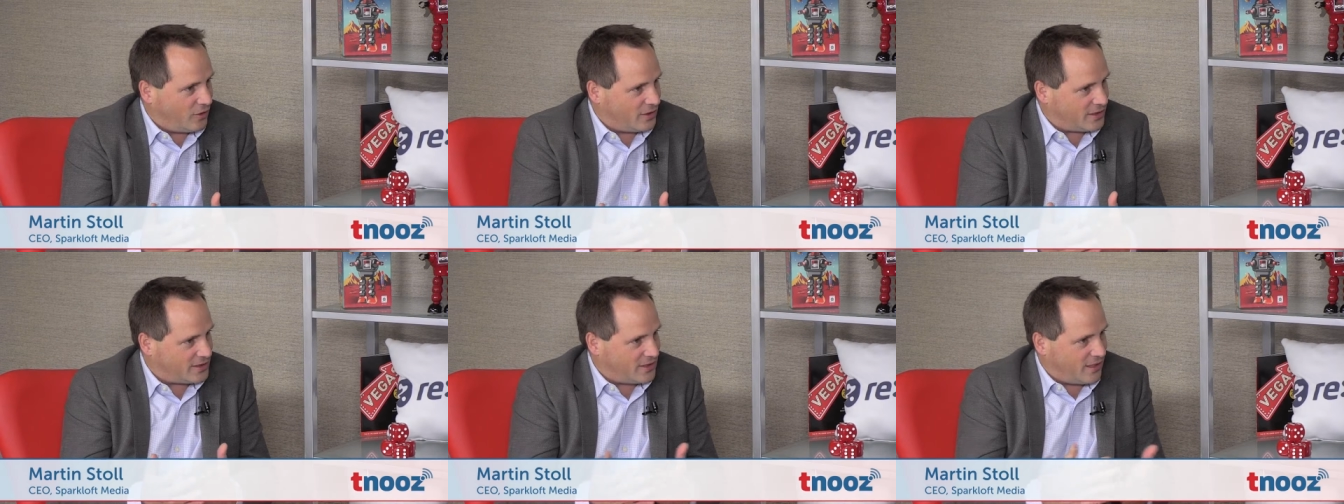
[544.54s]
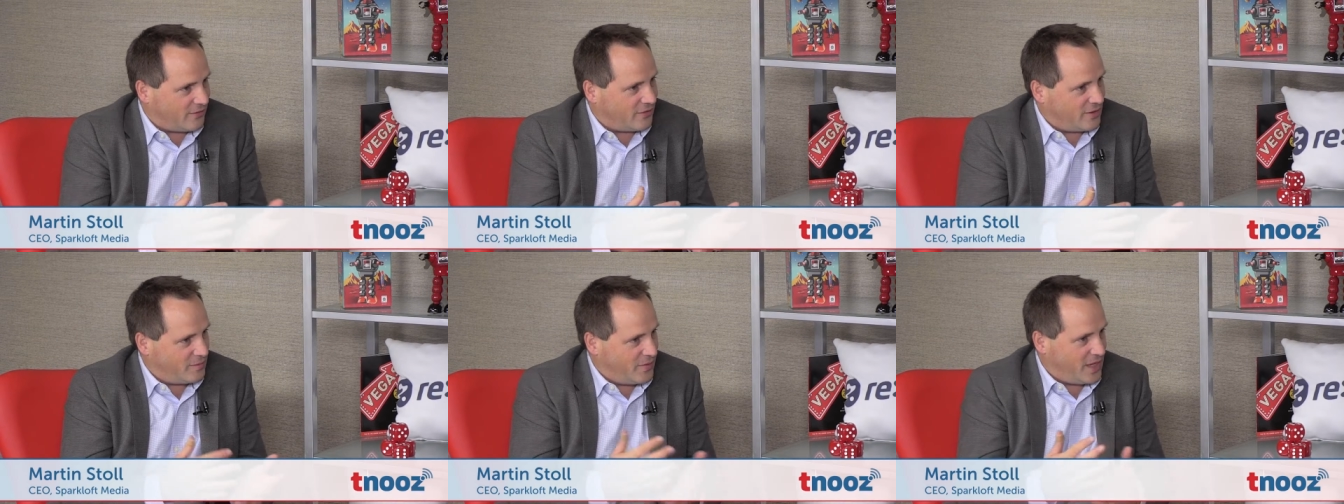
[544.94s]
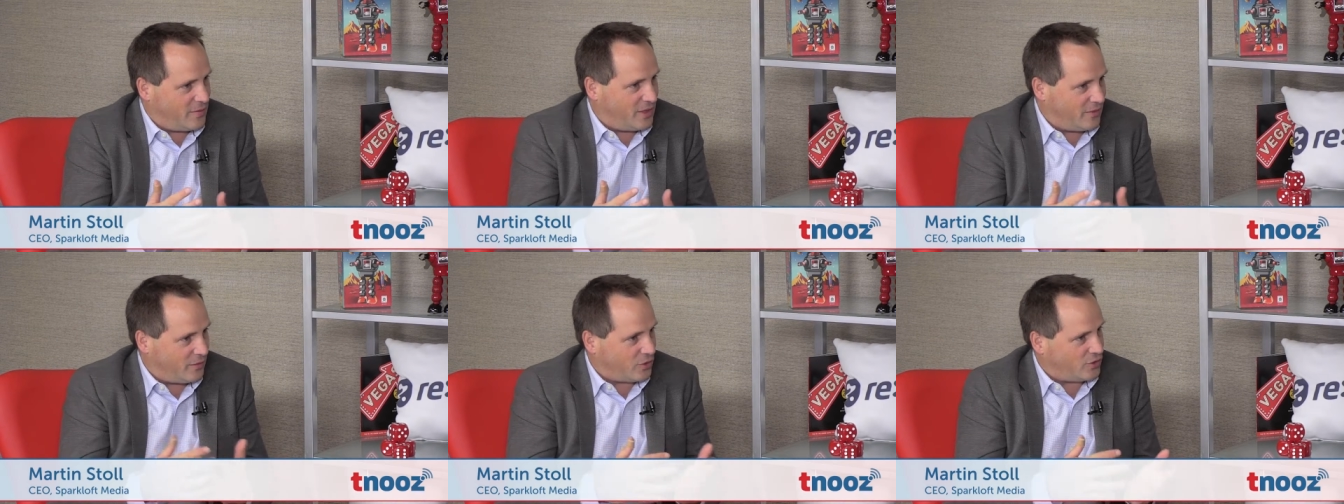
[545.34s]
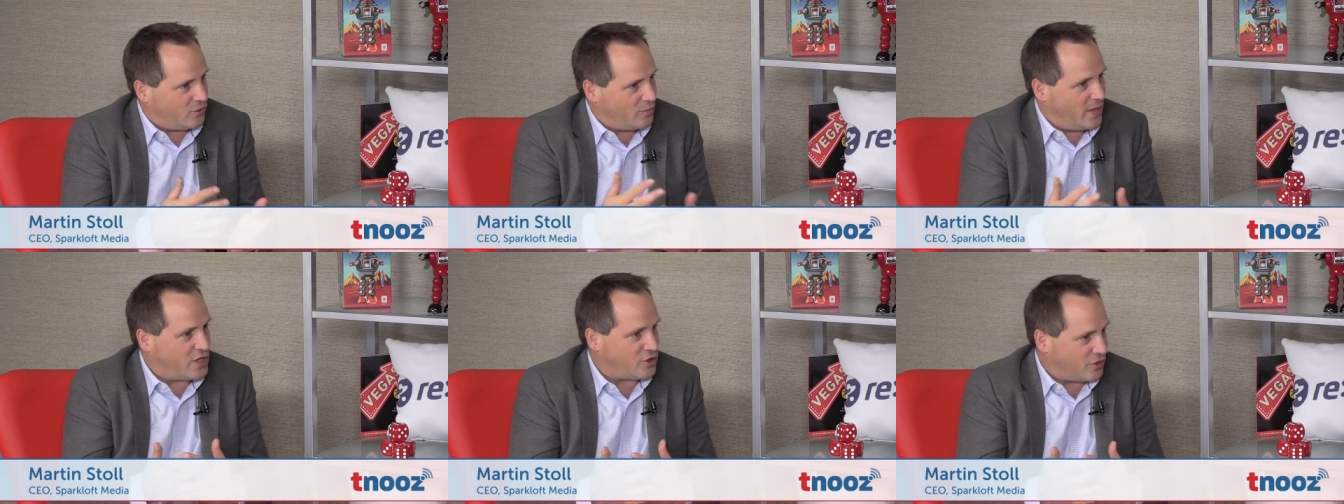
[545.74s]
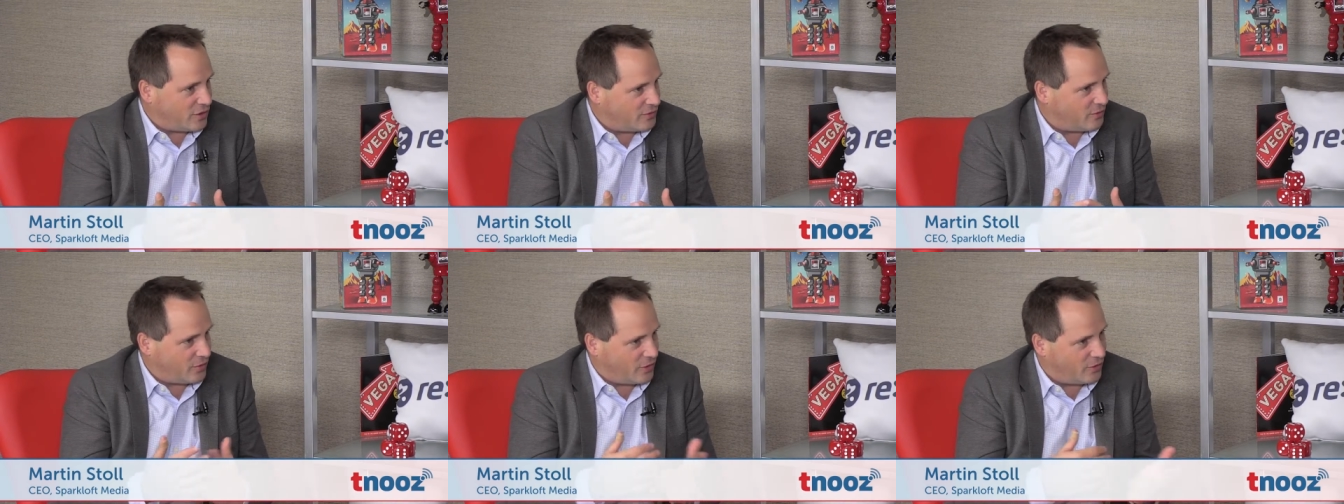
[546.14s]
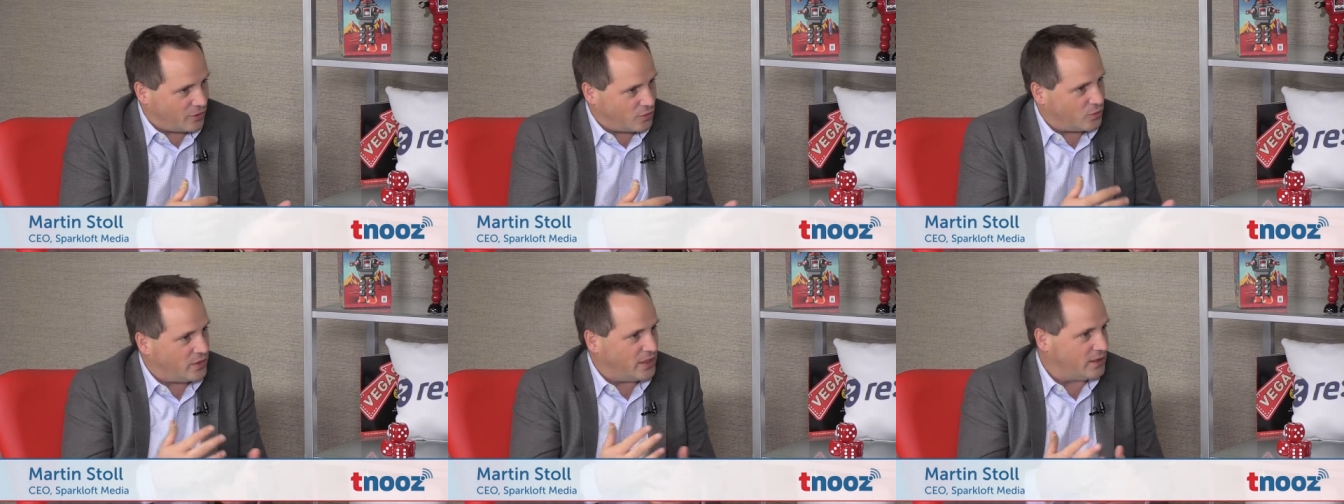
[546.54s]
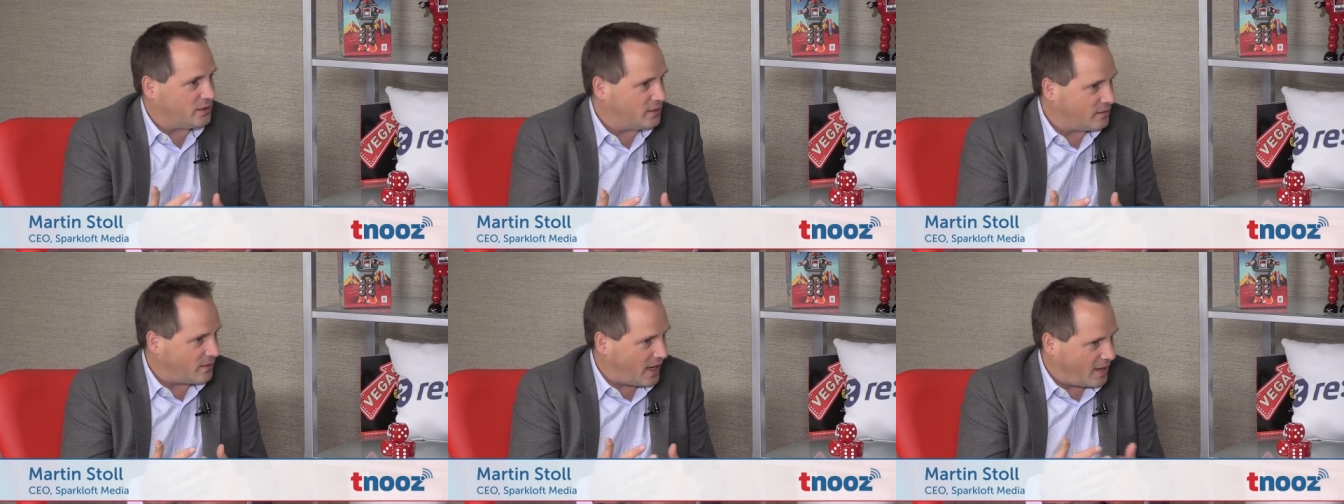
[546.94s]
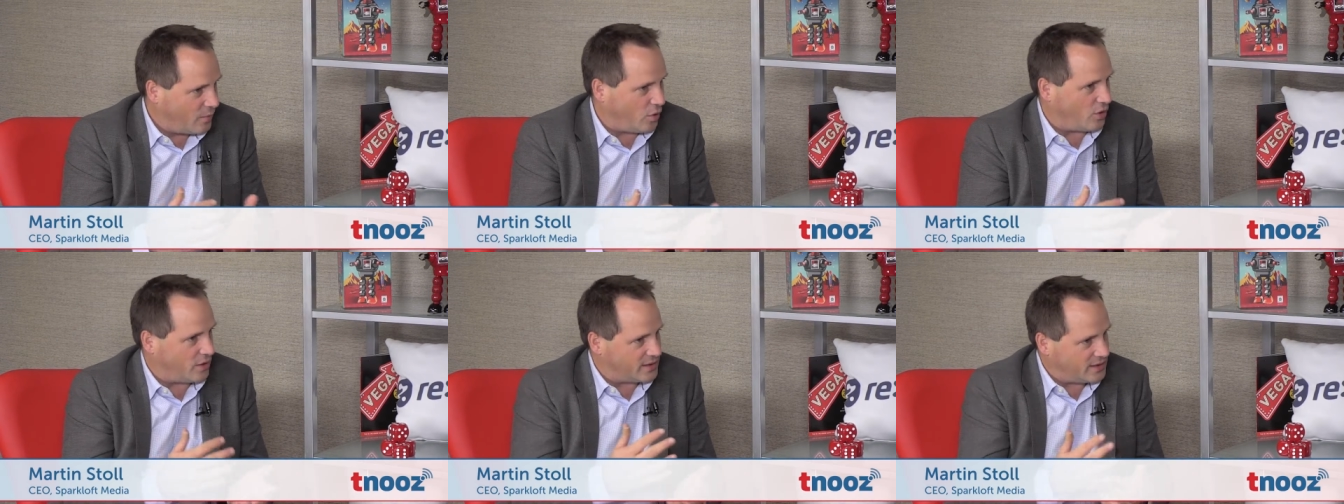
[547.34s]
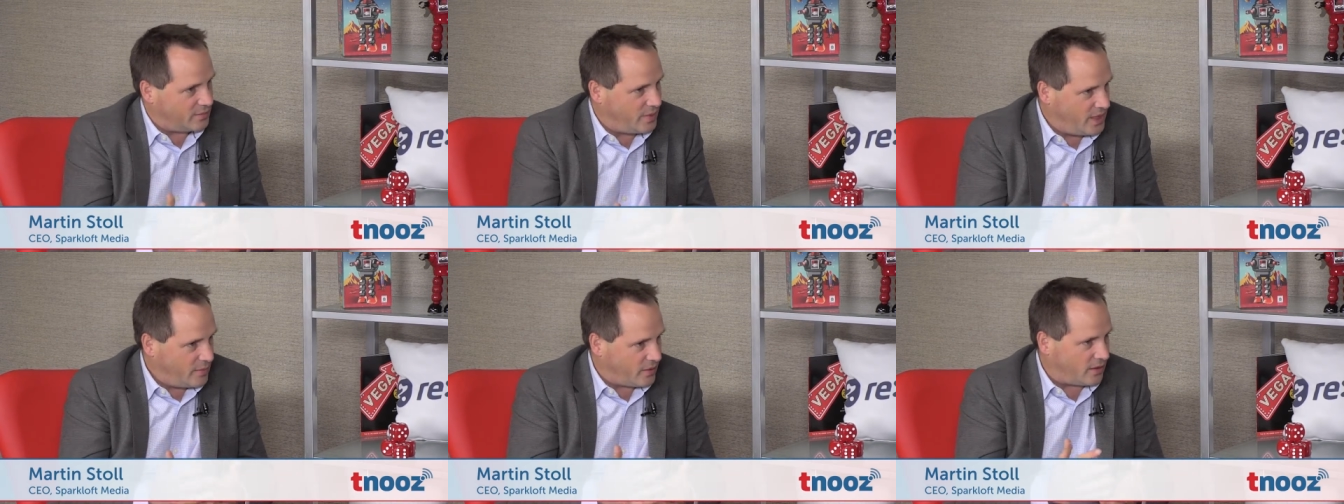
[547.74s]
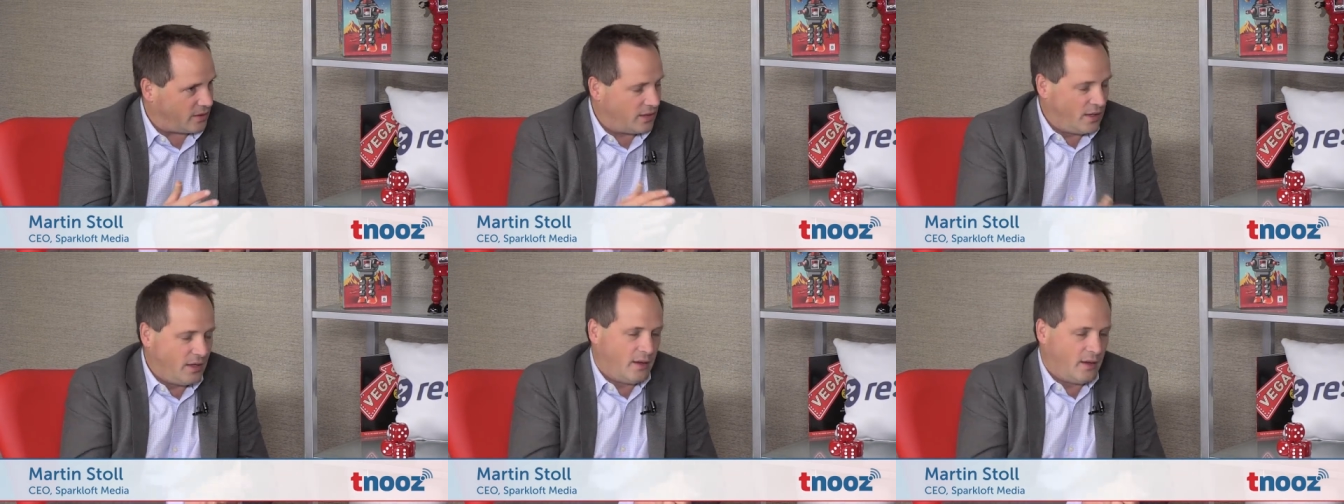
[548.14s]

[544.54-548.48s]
that stuff, and maybe what you measured were not real eyeballs and people.